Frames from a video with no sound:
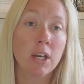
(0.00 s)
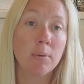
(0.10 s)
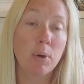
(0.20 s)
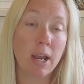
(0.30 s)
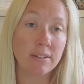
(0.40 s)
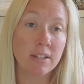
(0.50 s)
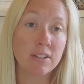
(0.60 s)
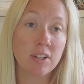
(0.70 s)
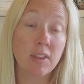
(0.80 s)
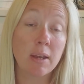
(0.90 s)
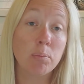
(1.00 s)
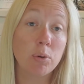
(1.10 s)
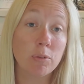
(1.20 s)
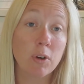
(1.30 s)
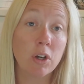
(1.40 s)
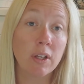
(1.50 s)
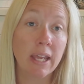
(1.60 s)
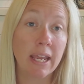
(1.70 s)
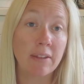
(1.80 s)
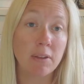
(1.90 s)
process to the approval
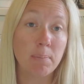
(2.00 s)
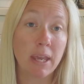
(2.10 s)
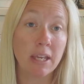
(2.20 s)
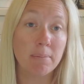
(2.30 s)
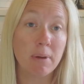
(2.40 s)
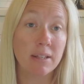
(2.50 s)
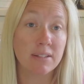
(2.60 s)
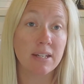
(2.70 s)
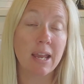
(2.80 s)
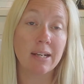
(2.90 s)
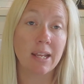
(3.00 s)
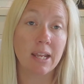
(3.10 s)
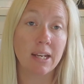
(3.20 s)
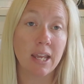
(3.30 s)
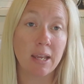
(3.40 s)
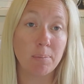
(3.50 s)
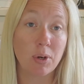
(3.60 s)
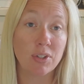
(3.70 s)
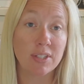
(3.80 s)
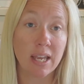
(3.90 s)
and the bank must net
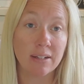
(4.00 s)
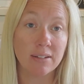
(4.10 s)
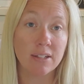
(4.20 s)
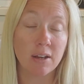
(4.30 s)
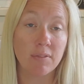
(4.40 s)
88% of